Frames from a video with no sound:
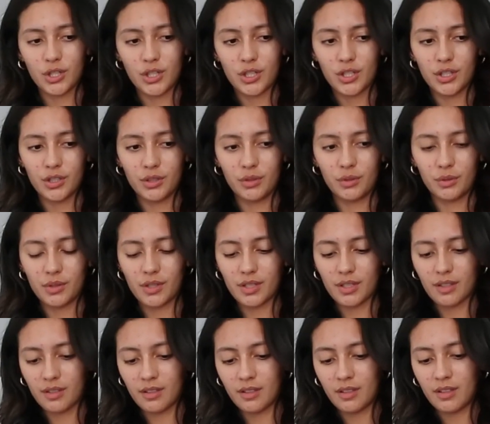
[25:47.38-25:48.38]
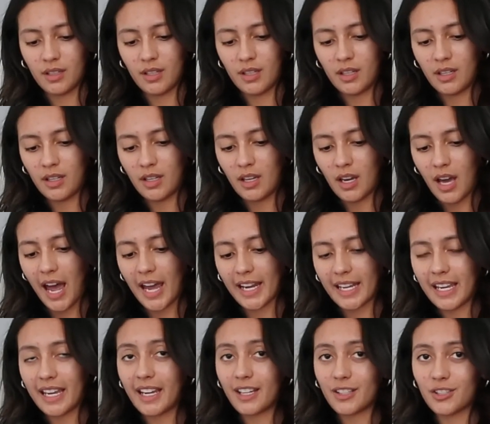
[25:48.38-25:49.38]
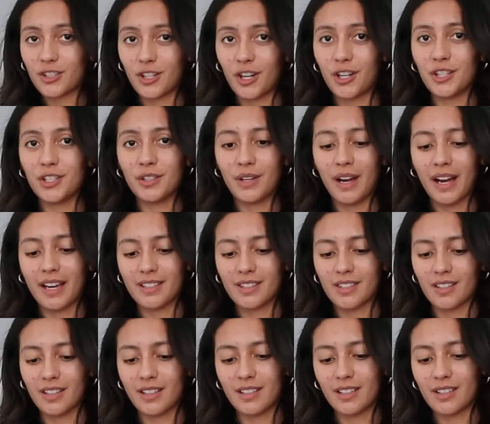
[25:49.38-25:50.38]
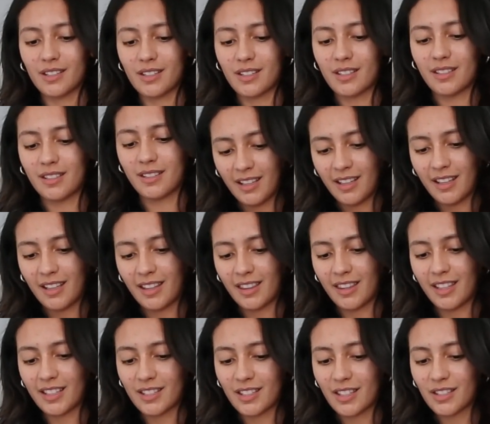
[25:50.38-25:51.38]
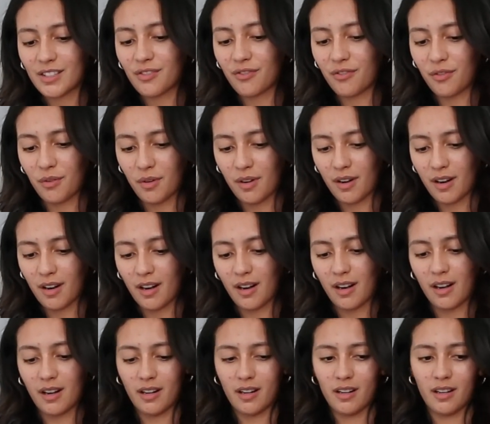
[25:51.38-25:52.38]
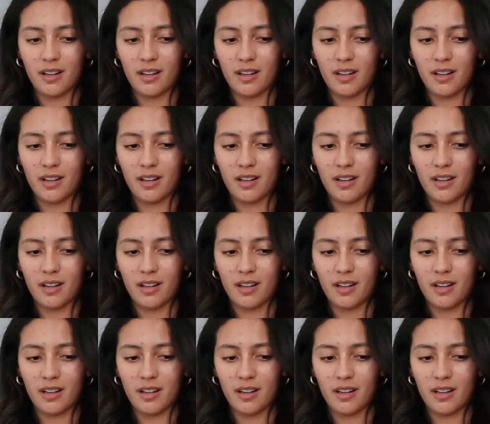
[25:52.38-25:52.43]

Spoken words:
shoot. I can't show you guys this. This is for